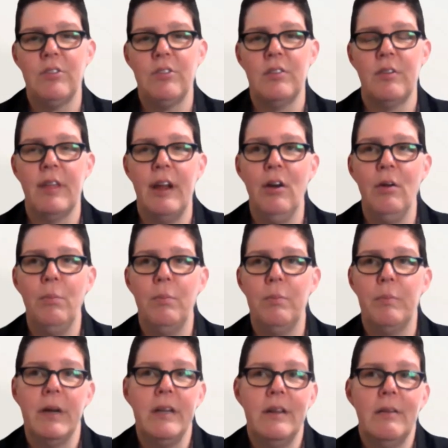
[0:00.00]
are there,
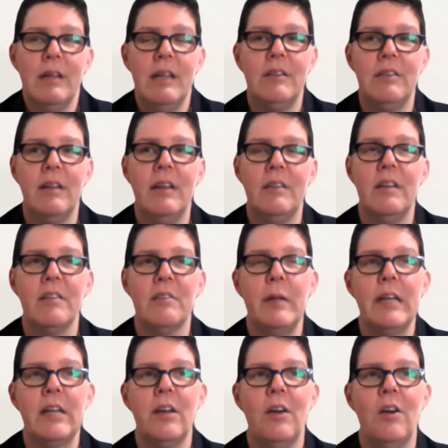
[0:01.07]
but it does
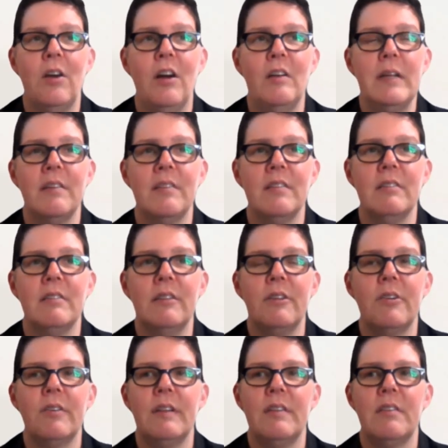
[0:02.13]
make it hard because
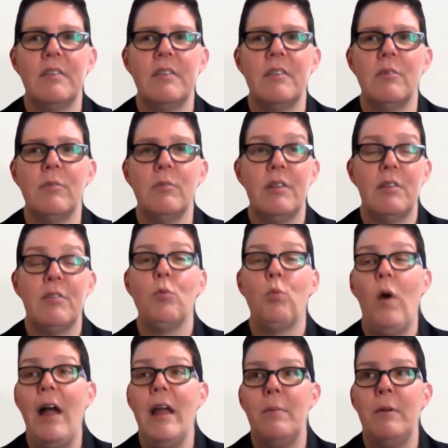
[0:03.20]
literally this
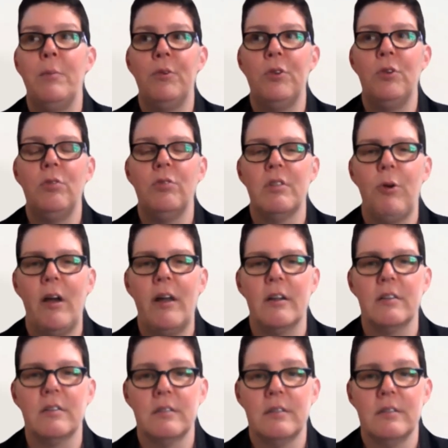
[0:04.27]
is why people use
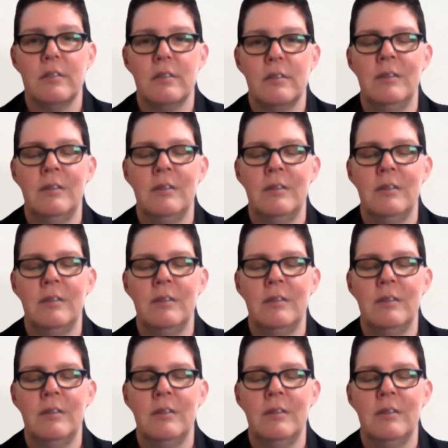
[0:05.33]
products.